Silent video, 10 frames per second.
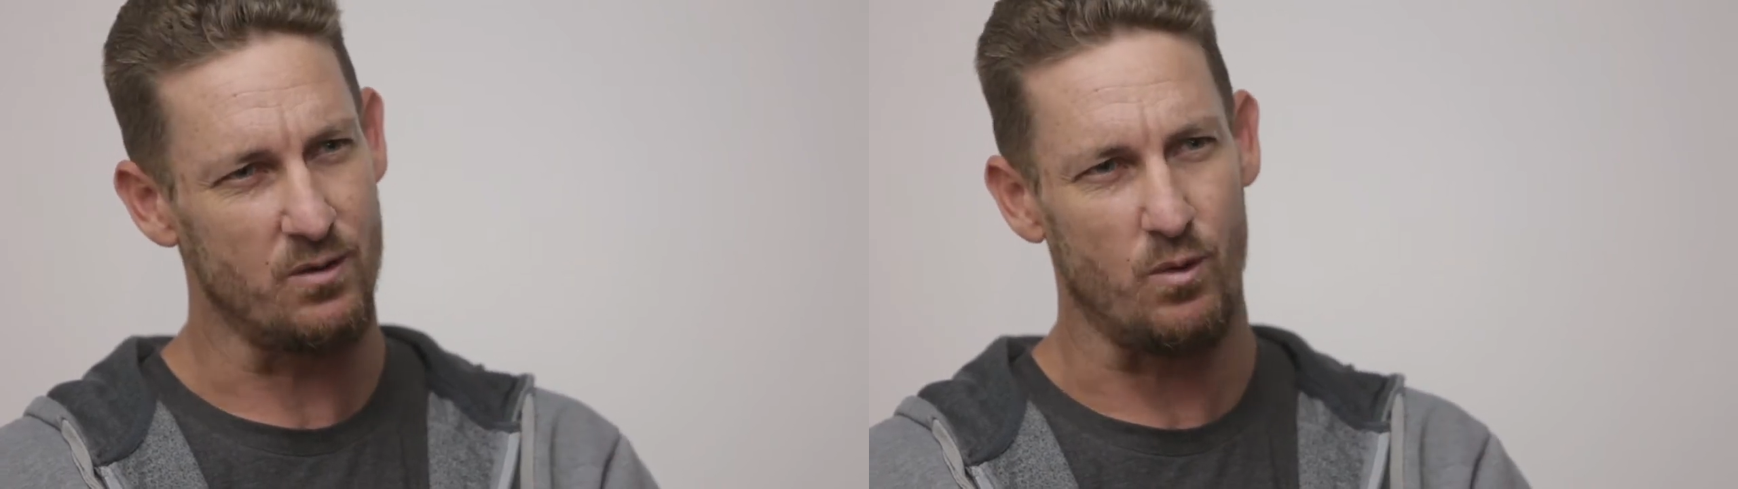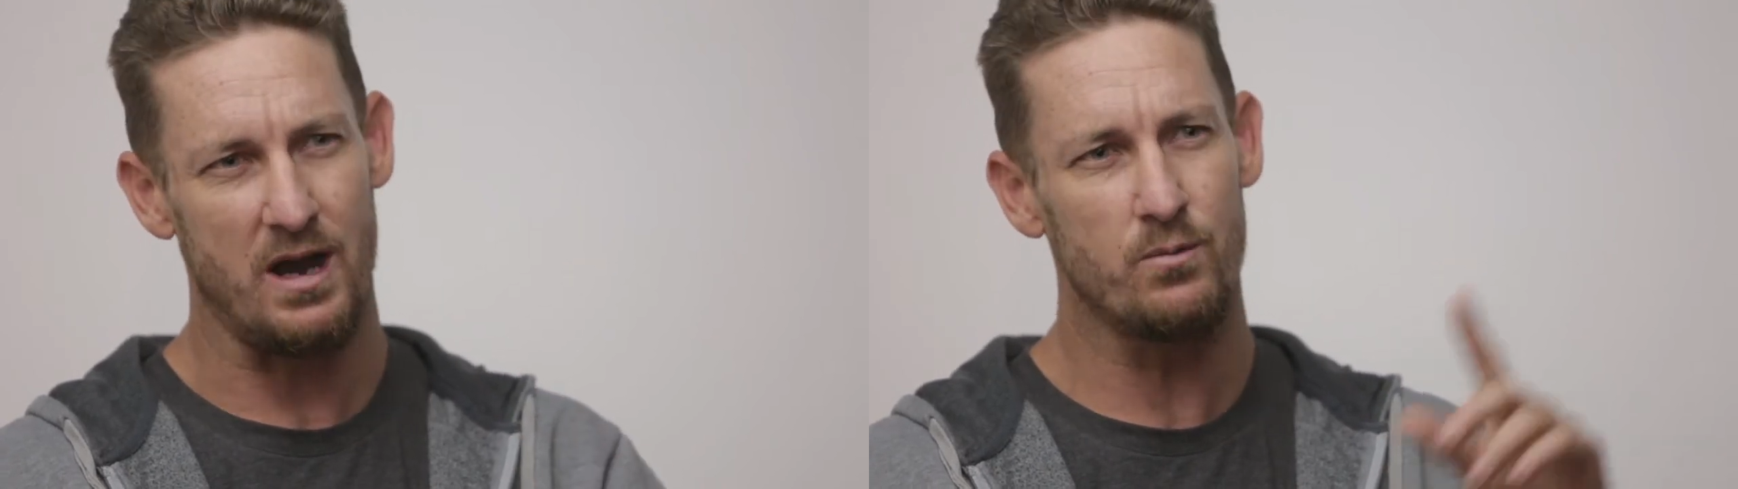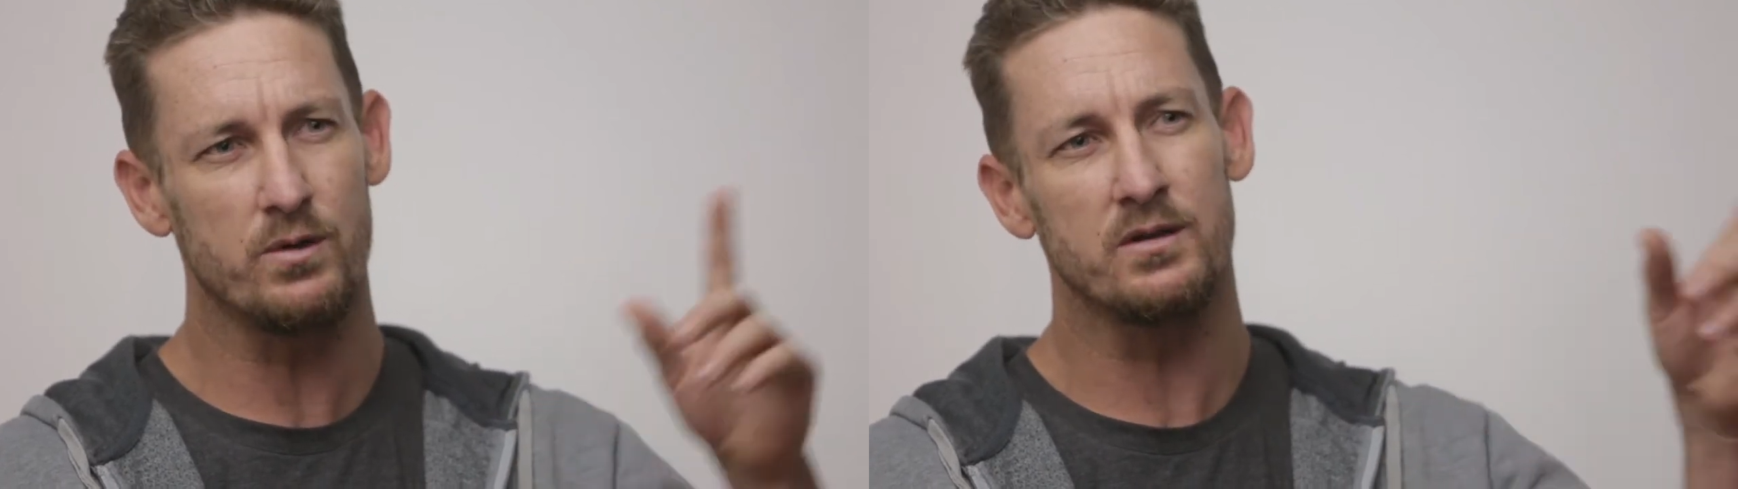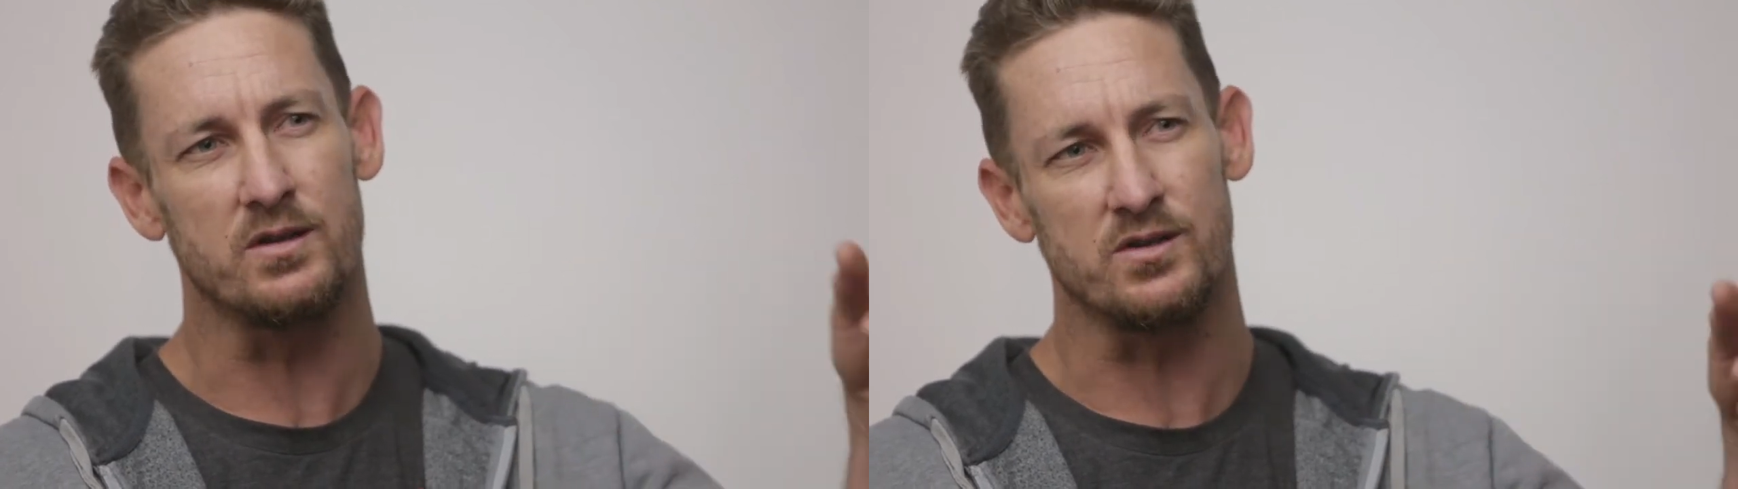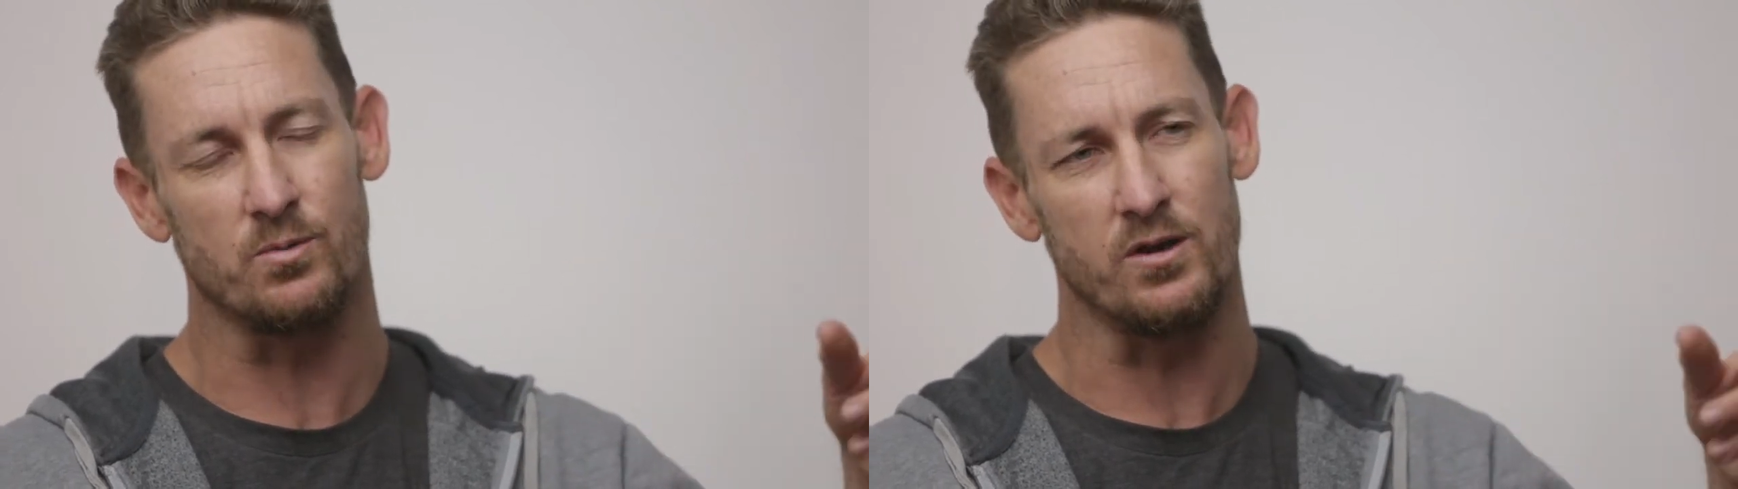why wouldn't
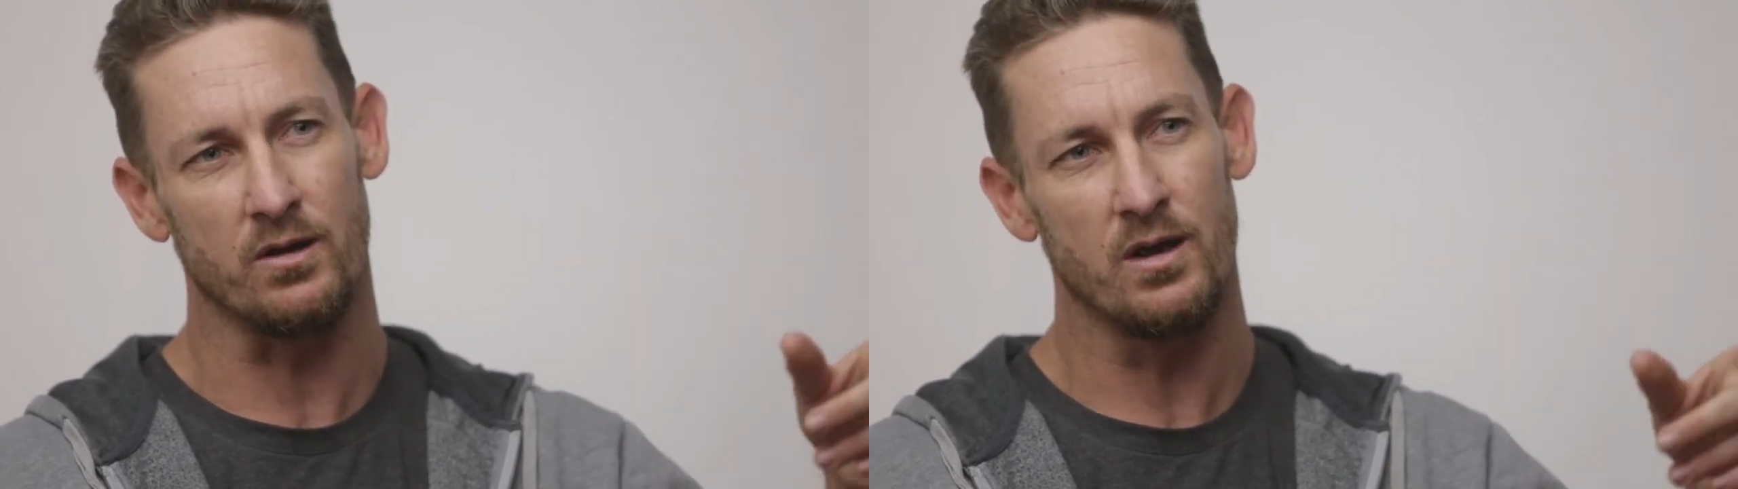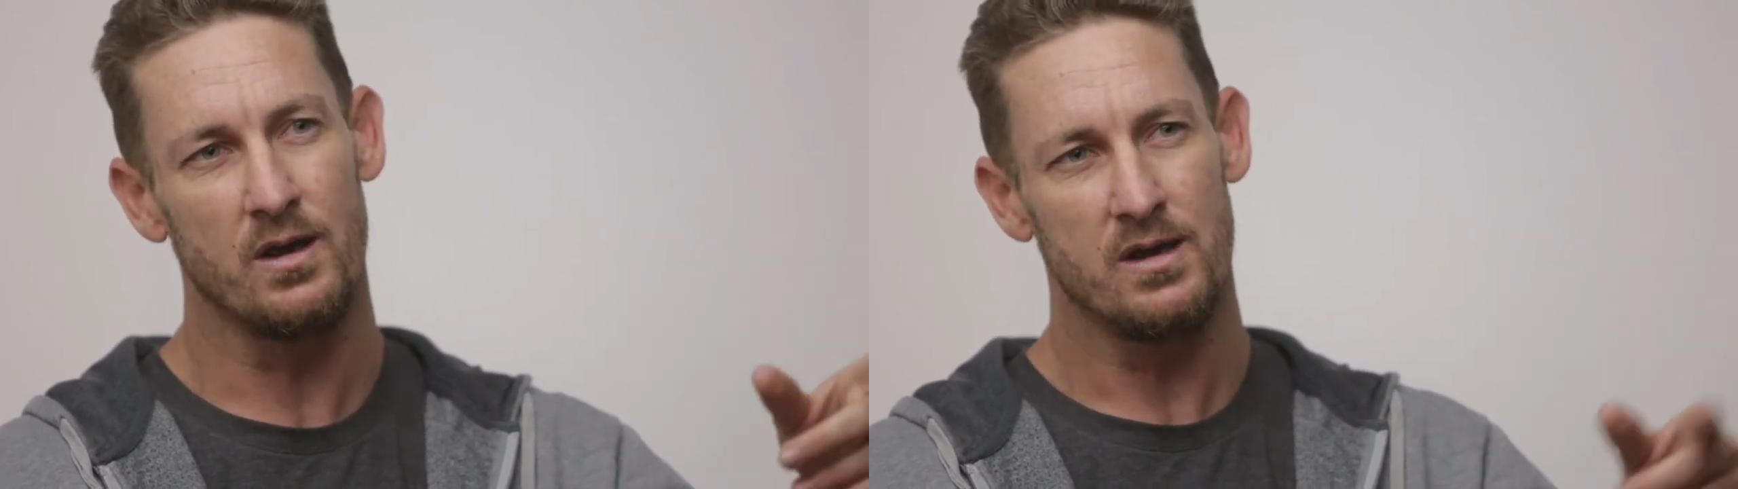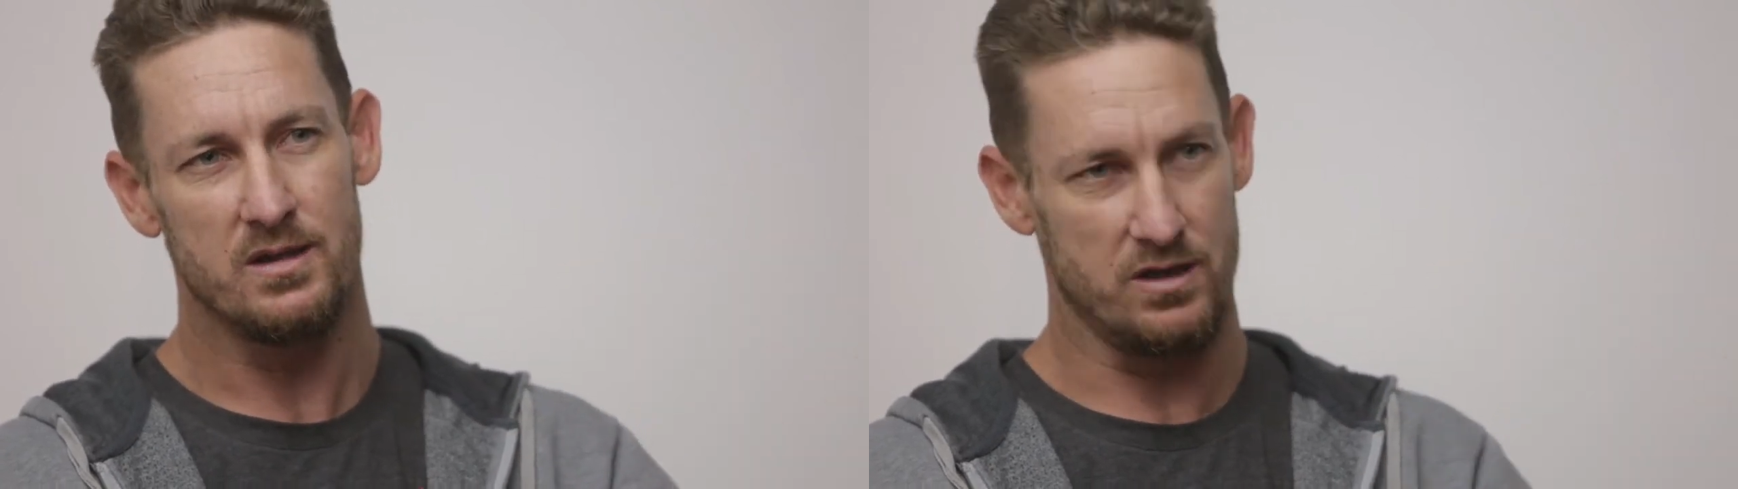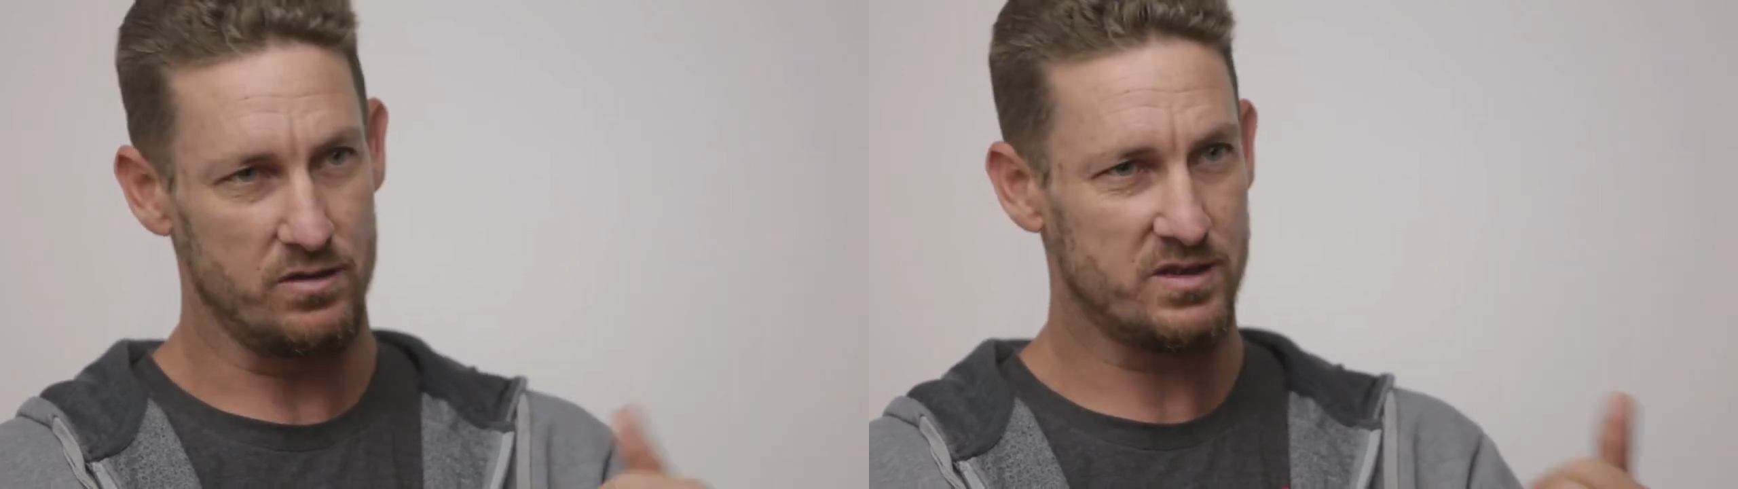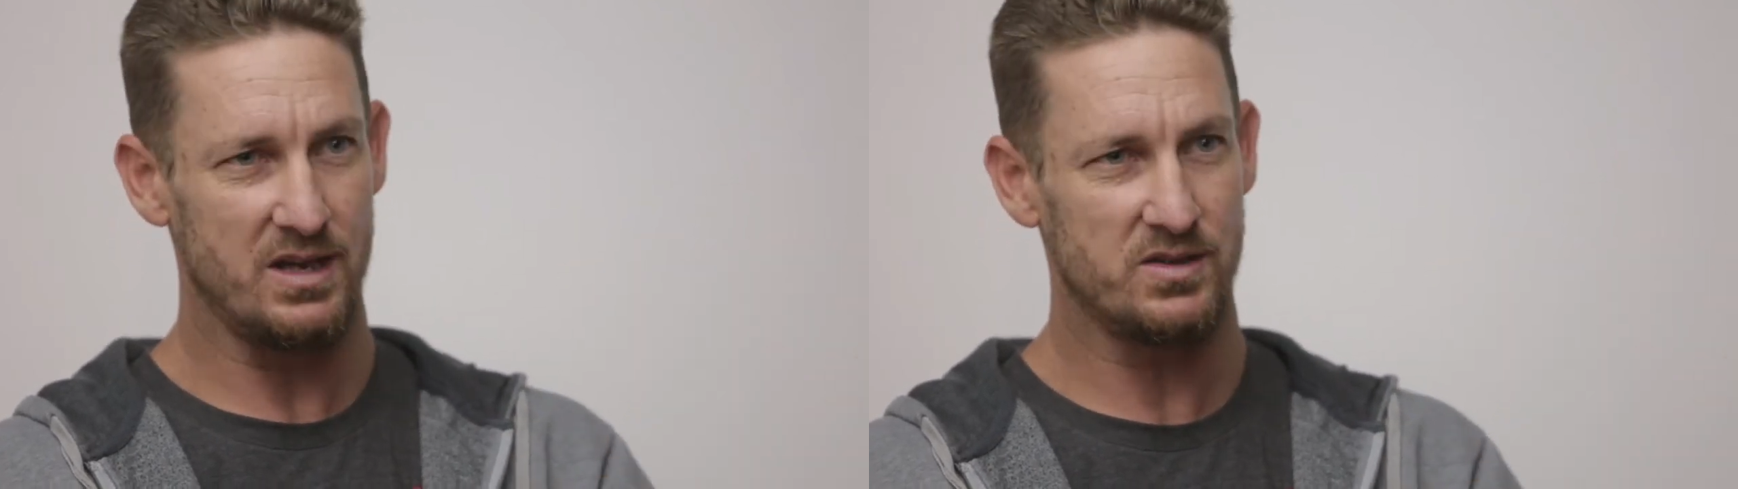this work? Then you
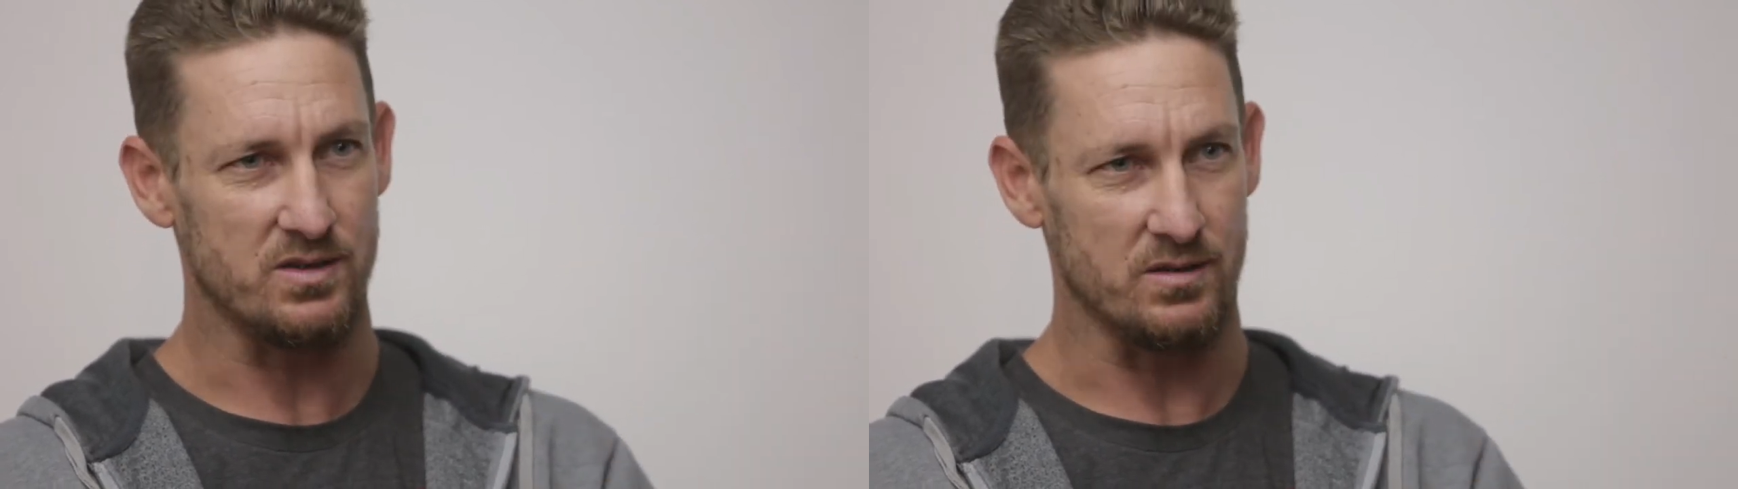test